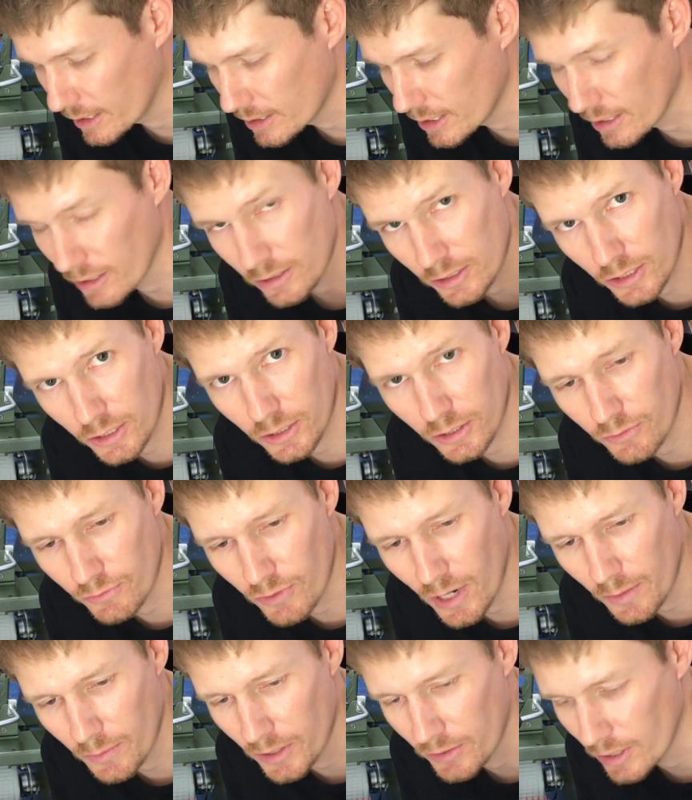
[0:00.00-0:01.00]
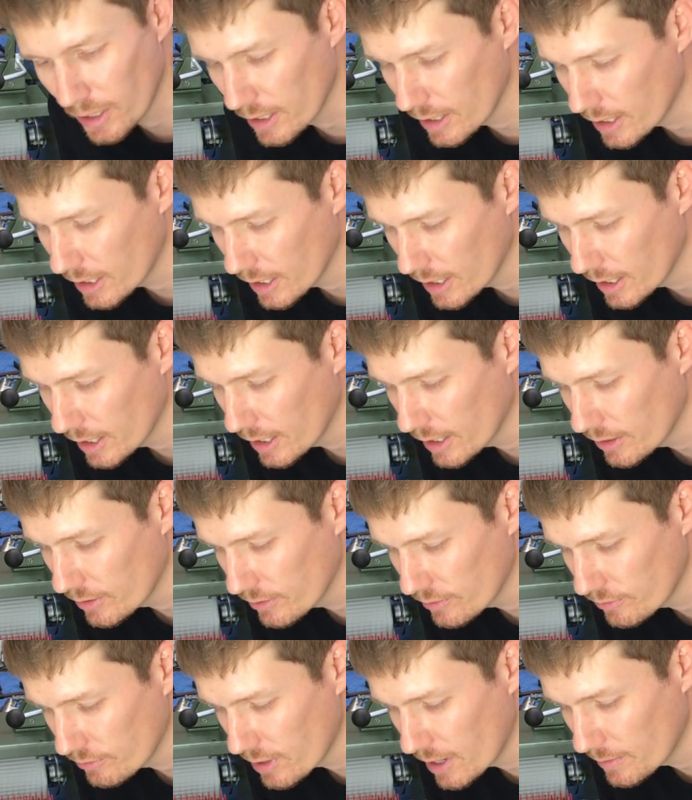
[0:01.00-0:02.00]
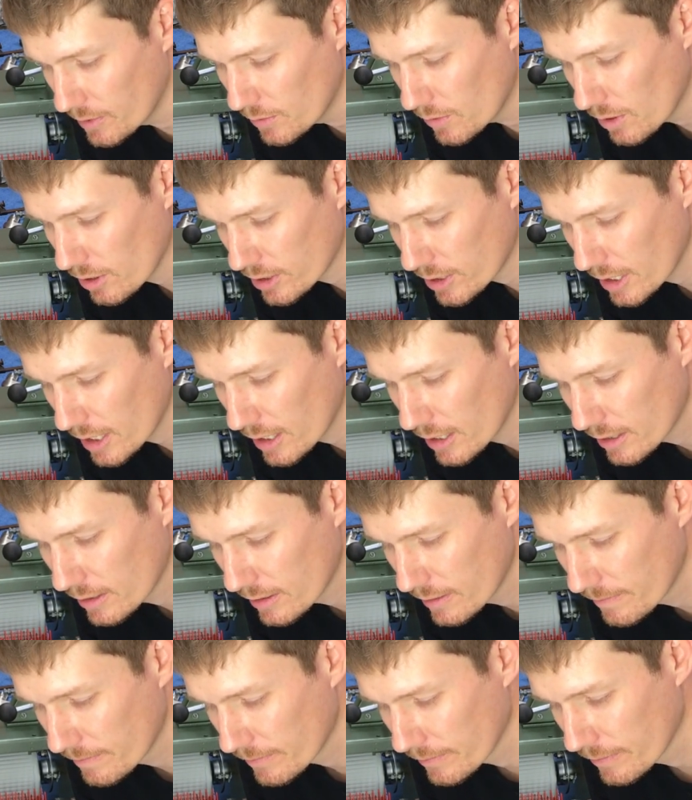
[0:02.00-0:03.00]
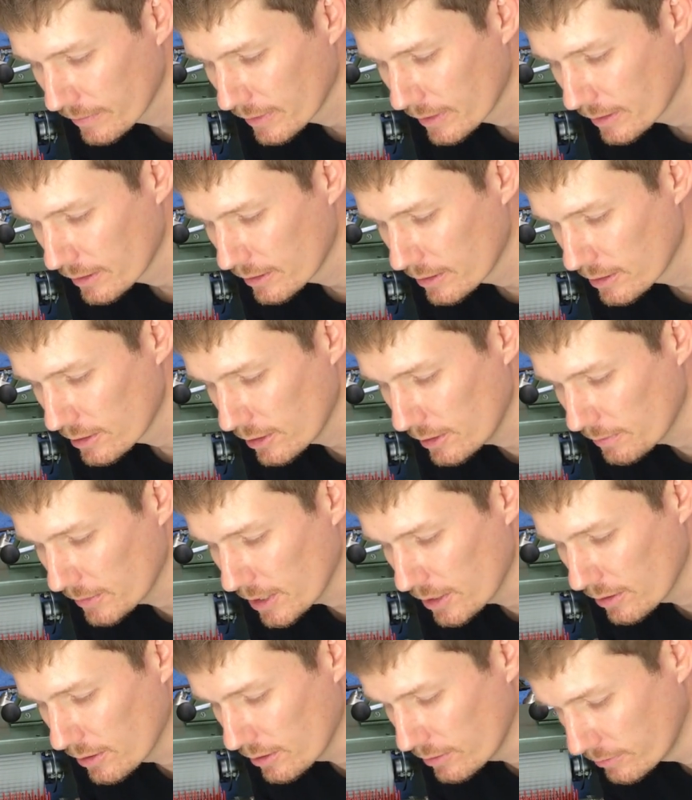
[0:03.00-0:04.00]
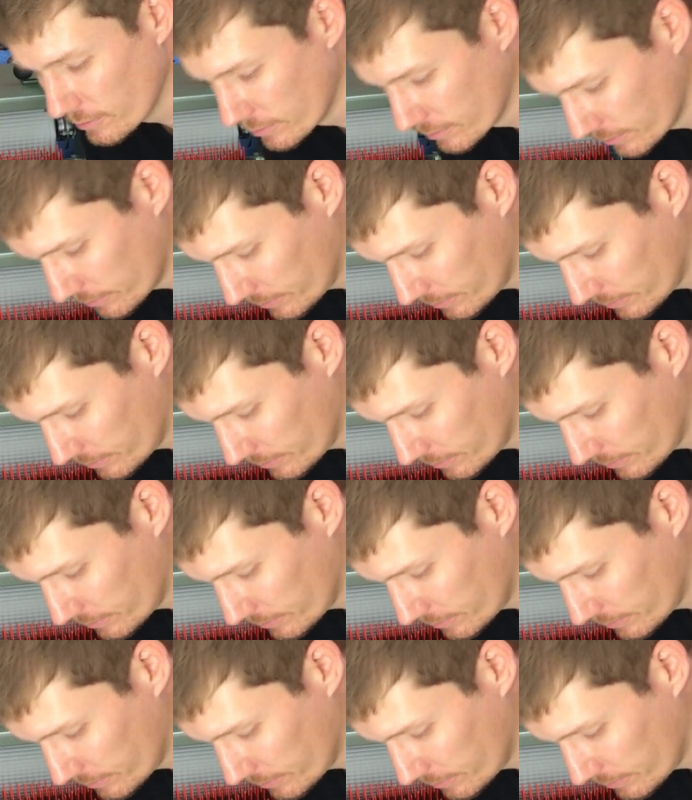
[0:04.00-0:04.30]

So that's just the rubber washer. Slip that on.